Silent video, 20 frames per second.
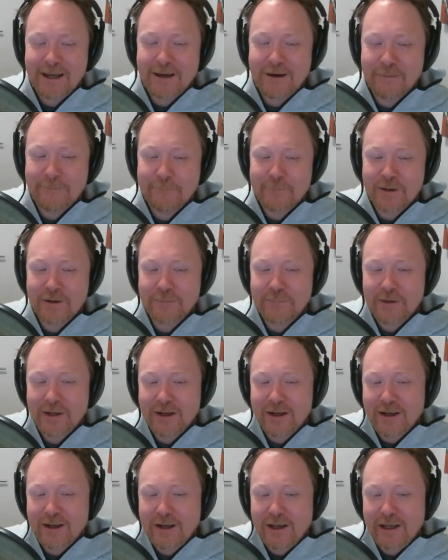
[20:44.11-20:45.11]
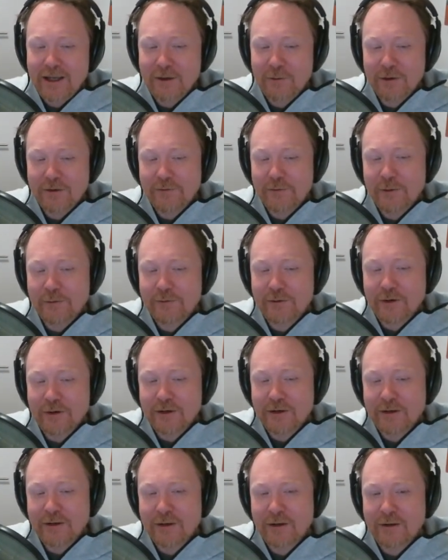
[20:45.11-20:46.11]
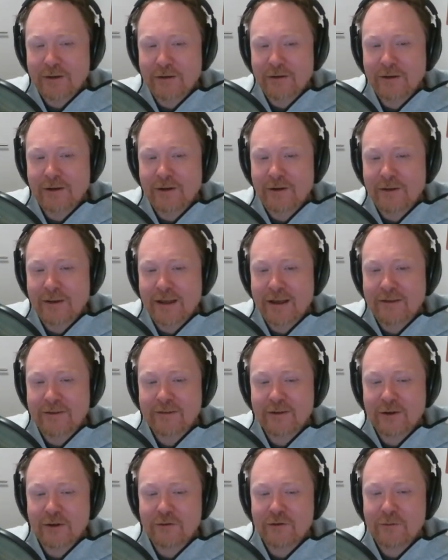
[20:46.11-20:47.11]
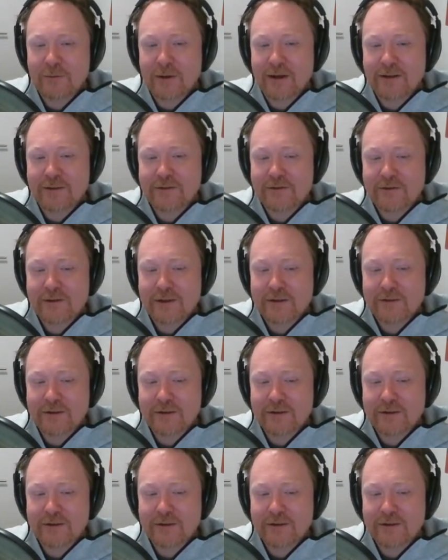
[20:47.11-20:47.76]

But here we've got the S curve of mastery.